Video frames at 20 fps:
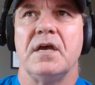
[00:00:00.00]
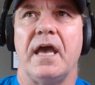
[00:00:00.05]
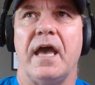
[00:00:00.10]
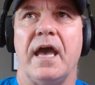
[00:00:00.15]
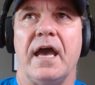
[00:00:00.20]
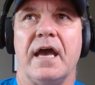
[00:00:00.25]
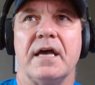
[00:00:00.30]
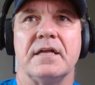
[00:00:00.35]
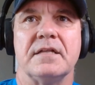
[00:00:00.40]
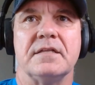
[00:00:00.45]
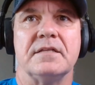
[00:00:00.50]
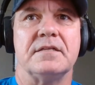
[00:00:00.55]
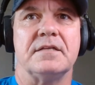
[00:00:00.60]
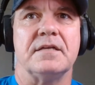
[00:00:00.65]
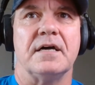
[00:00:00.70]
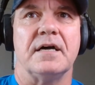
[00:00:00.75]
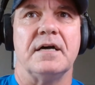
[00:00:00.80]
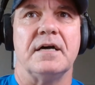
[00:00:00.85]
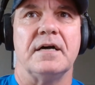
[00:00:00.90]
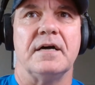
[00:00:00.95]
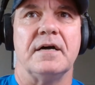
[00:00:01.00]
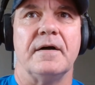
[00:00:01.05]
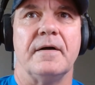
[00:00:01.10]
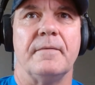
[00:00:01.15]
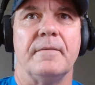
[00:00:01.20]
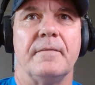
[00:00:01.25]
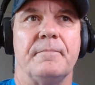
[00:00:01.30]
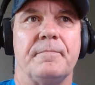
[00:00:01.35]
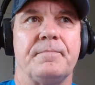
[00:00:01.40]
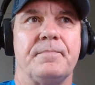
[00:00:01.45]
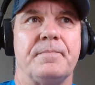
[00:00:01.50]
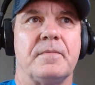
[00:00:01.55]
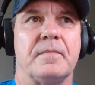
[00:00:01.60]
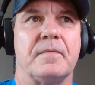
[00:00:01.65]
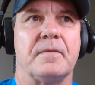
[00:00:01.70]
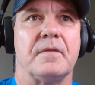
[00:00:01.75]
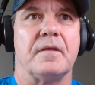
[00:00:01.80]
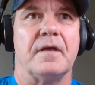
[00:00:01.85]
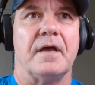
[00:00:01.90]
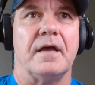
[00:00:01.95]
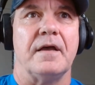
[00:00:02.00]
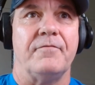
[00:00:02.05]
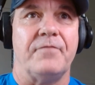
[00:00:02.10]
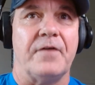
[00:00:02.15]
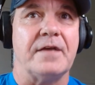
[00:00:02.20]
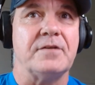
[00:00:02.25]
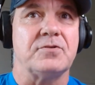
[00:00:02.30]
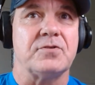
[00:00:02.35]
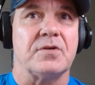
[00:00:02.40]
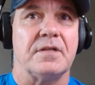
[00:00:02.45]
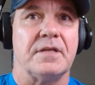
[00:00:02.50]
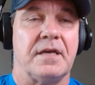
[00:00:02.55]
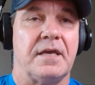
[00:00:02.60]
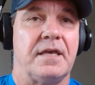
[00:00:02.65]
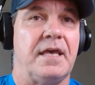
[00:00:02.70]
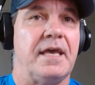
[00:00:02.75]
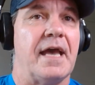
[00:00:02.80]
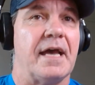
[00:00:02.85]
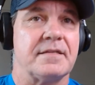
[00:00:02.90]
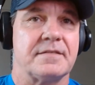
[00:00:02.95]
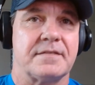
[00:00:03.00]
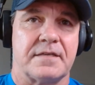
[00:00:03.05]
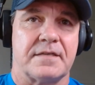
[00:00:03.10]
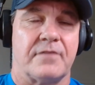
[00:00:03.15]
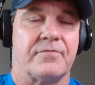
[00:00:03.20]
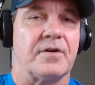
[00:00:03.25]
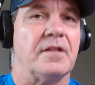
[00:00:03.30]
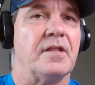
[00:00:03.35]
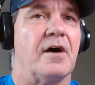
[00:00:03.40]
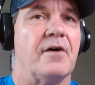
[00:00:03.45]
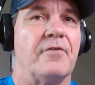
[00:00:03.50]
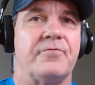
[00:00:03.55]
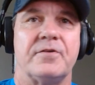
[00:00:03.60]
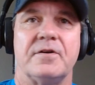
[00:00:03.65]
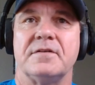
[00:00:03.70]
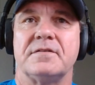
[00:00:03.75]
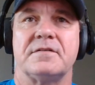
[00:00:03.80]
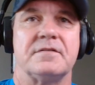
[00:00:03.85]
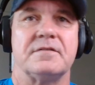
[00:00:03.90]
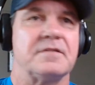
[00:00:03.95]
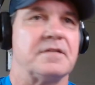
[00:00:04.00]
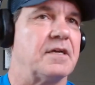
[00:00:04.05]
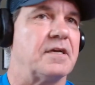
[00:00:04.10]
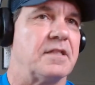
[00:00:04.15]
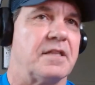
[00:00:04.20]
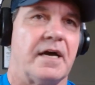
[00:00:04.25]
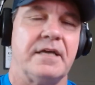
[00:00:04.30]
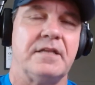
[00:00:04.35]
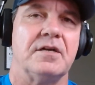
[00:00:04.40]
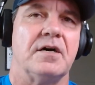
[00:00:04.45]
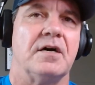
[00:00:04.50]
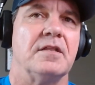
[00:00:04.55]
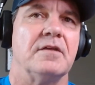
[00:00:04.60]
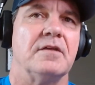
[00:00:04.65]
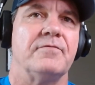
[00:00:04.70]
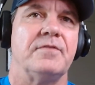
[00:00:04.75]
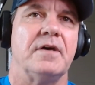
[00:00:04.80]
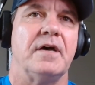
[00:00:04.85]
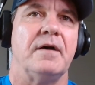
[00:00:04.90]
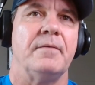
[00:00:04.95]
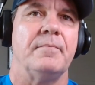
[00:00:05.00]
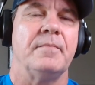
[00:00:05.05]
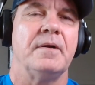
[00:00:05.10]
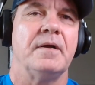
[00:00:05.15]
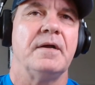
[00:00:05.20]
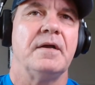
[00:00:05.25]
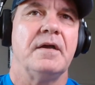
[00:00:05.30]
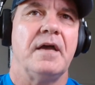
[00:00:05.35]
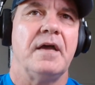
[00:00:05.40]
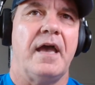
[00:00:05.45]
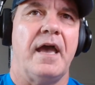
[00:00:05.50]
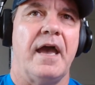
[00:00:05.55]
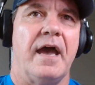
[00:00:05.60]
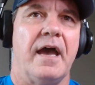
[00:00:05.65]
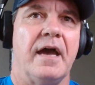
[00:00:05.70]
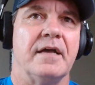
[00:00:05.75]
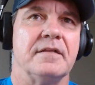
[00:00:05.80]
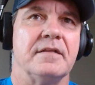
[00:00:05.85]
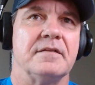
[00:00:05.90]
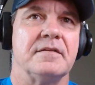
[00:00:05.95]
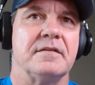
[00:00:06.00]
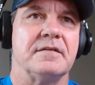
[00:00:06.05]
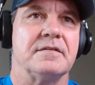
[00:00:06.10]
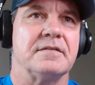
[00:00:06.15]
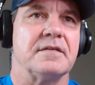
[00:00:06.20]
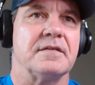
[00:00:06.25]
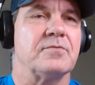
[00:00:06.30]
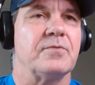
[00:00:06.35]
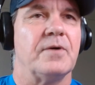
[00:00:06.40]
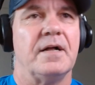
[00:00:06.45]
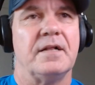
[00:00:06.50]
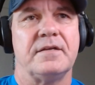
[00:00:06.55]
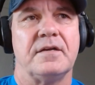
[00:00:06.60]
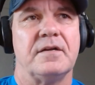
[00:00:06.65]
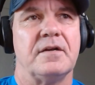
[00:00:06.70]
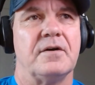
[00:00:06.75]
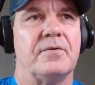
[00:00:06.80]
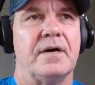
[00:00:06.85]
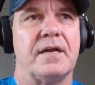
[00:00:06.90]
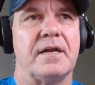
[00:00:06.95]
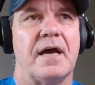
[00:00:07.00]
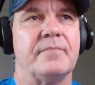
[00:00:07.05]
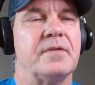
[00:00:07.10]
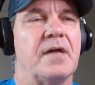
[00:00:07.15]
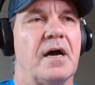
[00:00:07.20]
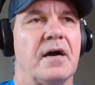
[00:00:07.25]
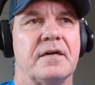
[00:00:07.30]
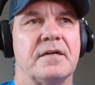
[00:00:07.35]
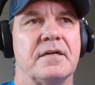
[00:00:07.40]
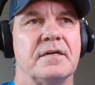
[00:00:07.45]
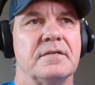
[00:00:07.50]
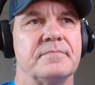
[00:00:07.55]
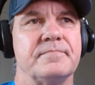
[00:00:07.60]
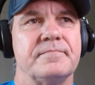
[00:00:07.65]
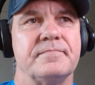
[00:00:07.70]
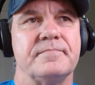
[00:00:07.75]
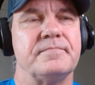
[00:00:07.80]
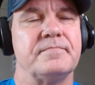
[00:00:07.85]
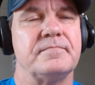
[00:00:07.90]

And eventually he had several offers, declined all of them. And he says, well, you know what? I'm not going to